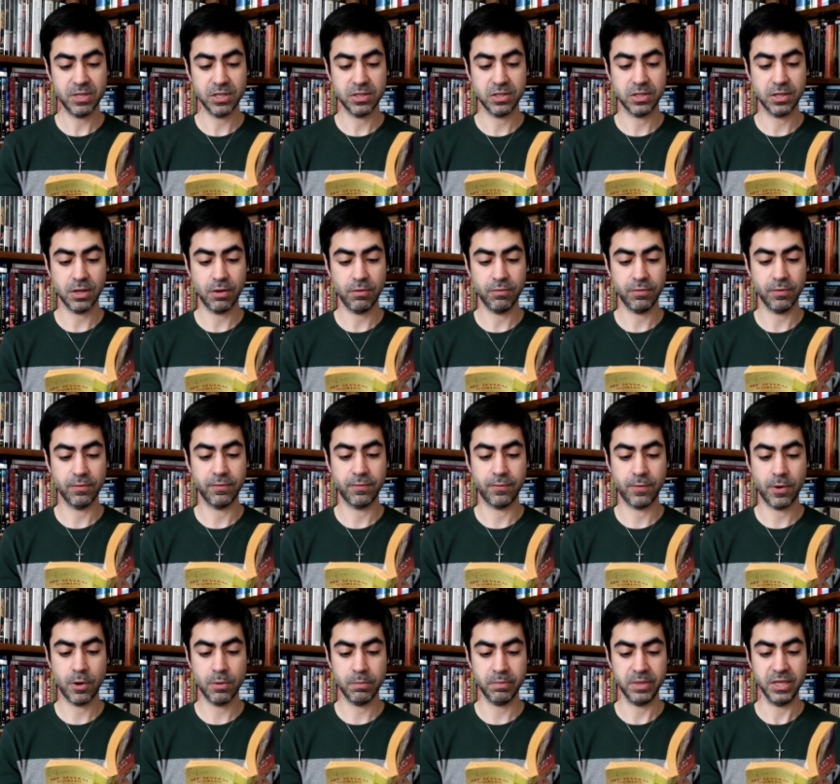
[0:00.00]
itself
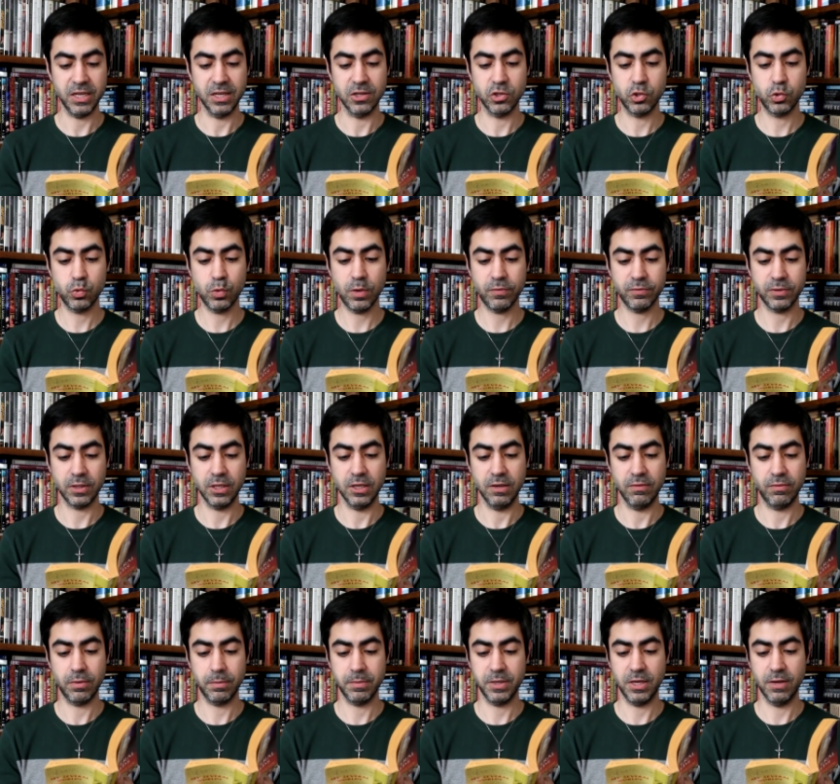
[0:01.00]
firmly and swiftly
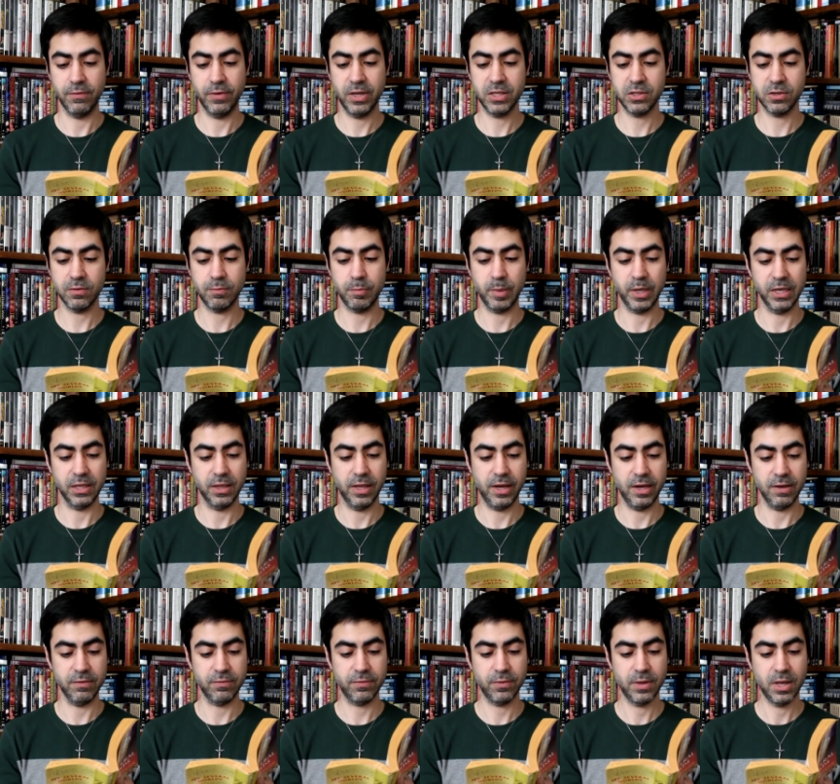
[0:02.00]
from the events of my
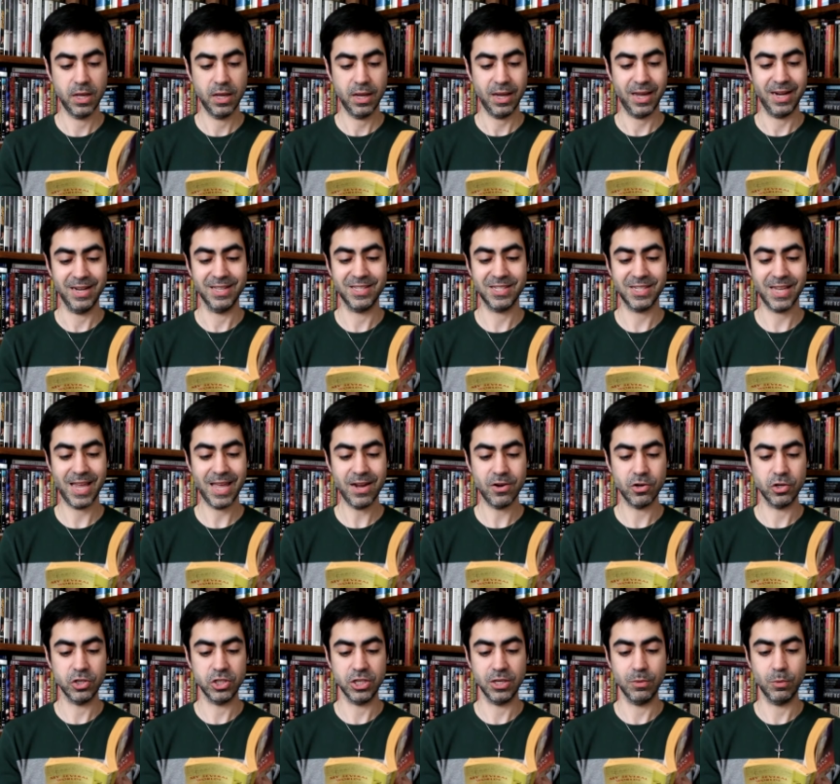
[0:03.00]
life, and its
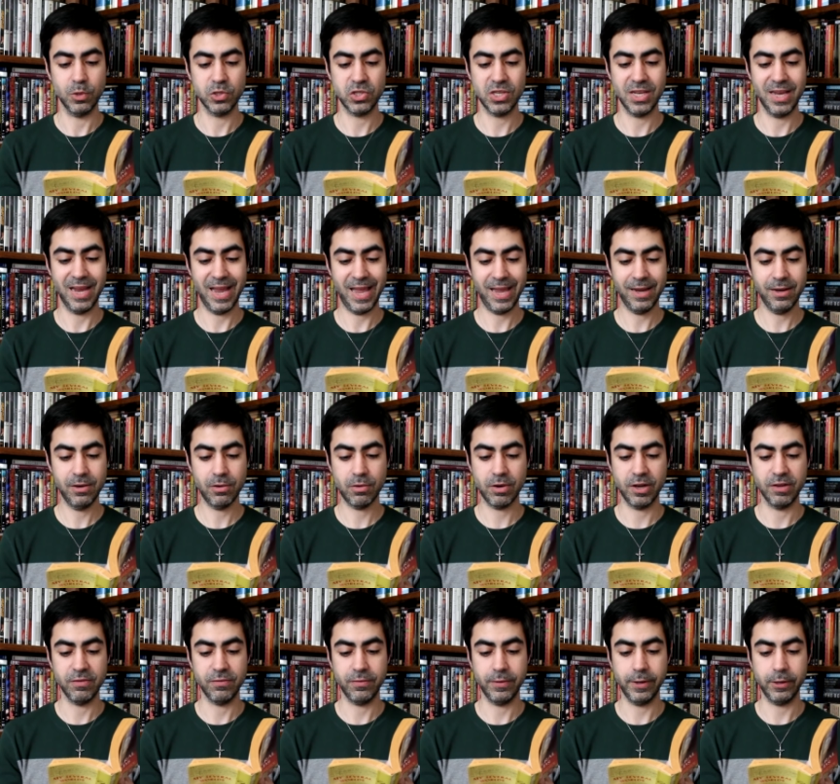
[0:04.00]
energy was the anger
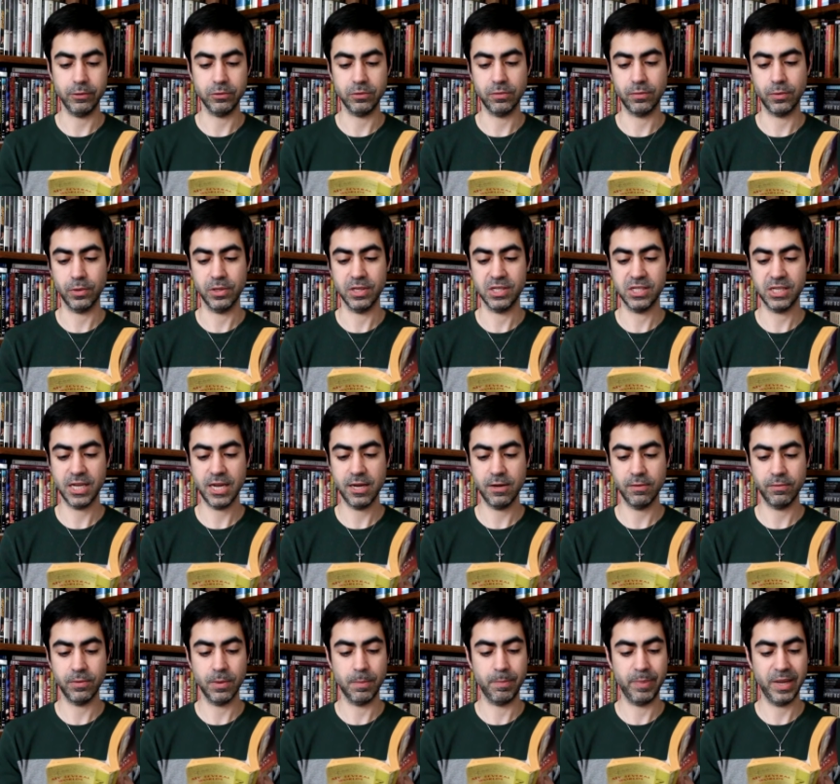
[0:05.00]
I felt for the sake
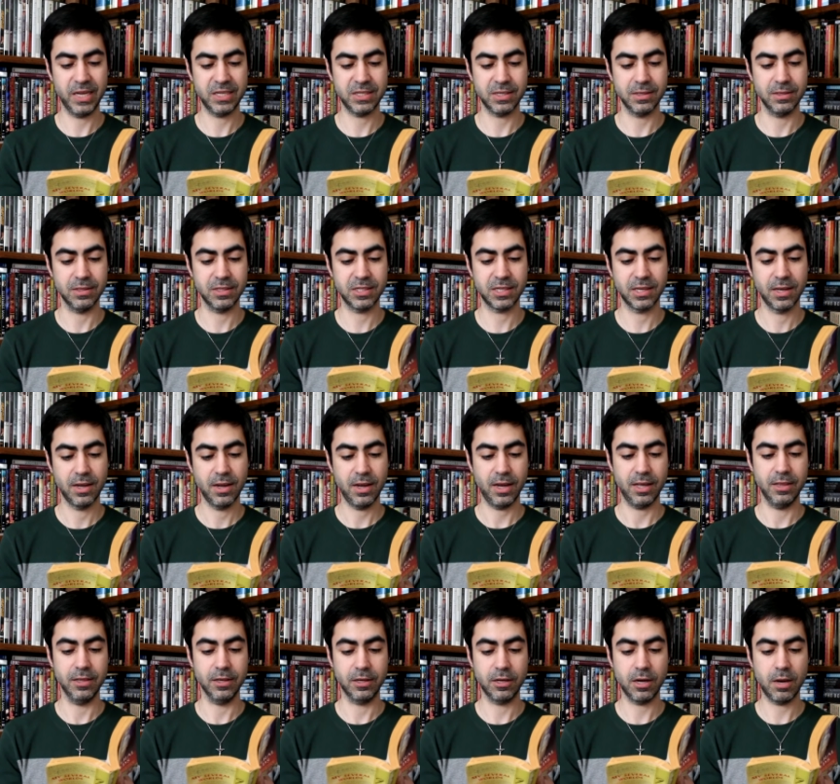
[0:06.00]
of the peasants
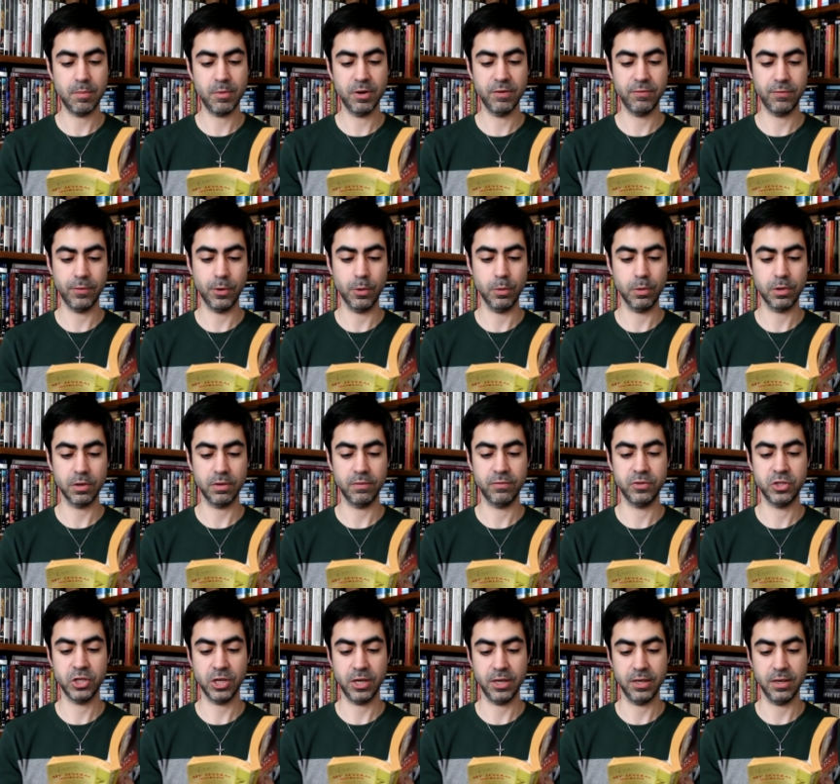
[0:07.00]
and the common folk of
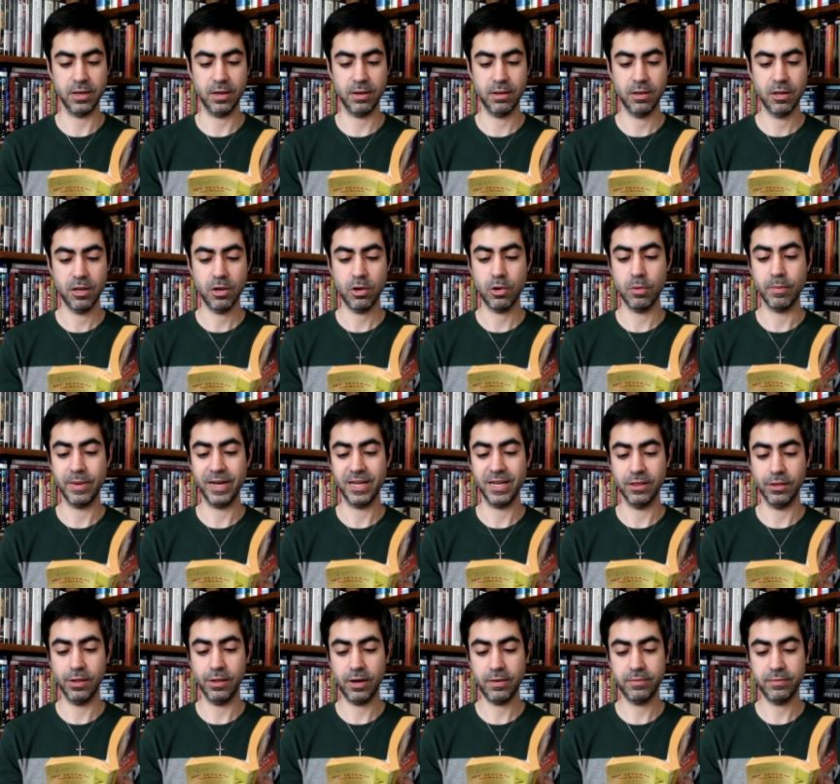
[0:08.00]
China, whom I
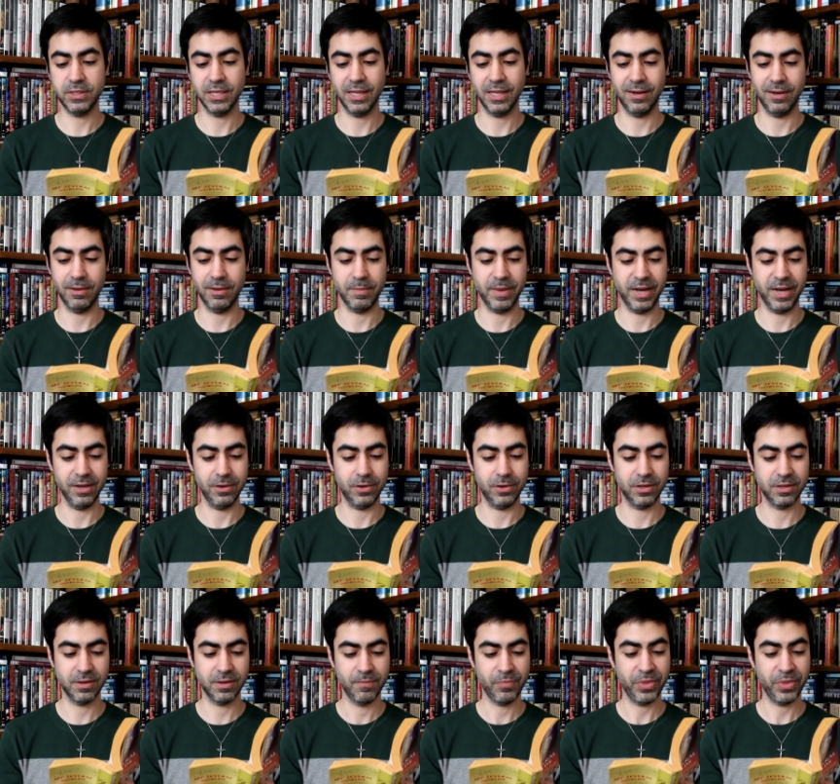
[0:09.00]
loved and
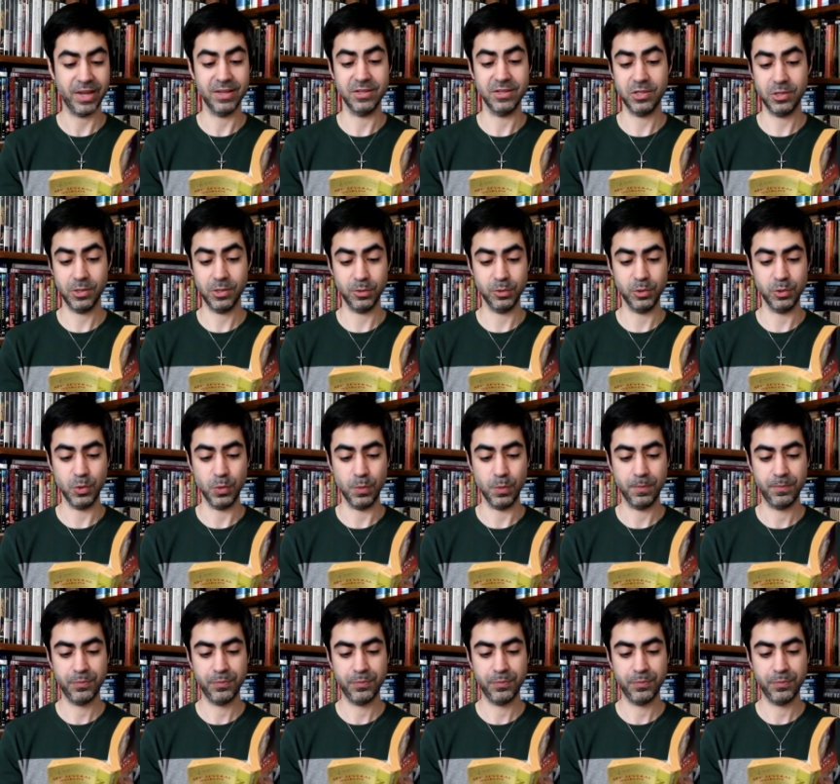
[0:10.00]
admired, and still do.